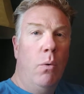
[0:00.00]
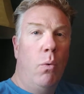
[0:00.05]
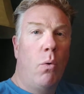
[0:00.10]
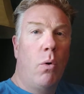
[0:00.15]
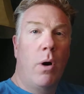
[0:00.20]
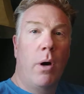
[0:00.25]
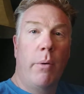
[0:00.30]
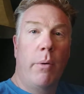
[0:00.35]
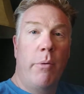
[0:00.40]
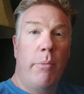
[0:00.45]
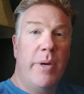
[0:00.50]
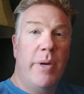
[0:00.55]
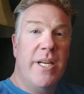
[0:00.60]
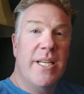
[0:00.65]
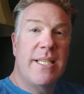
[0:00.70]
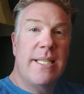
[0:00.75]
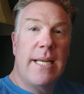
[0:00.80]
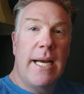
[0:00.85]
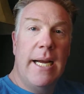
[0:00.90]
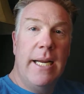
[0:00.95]
or when we
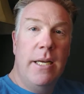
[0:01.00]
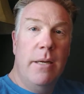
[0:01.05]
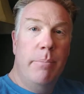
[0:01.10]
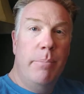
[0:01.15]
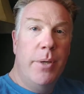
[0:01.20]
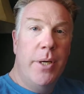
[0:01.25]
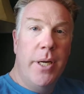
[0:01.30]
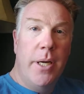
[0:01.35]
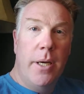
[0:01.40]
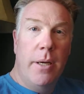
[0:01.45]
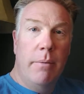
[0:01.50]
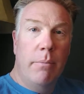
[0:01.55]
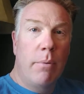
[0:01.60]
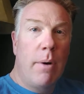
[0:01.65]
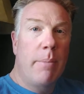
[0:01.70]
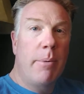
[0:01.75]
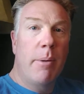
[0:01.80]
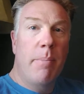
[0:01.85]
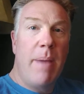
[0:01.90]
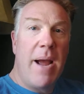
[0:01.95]
decide to put a
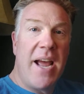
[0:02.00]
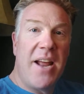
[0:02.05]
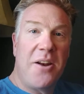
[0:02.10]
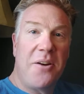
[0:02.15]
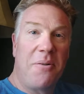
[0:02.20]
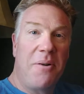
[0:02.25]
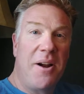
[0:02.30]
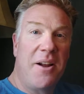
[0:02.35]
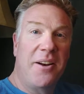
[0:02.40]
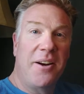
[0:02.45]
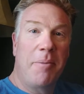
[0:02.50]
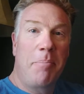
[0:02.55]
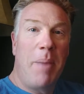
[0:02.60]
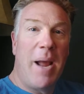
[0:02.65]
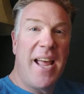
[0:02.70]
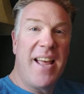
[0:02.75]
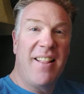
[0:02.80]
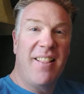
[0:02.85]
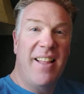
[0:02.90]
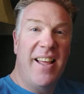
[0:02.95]
rubber band around our
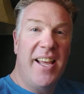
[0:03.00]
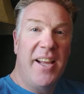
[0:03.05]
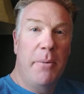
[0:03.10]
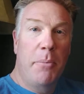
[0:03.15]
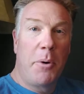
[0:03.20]
pant leg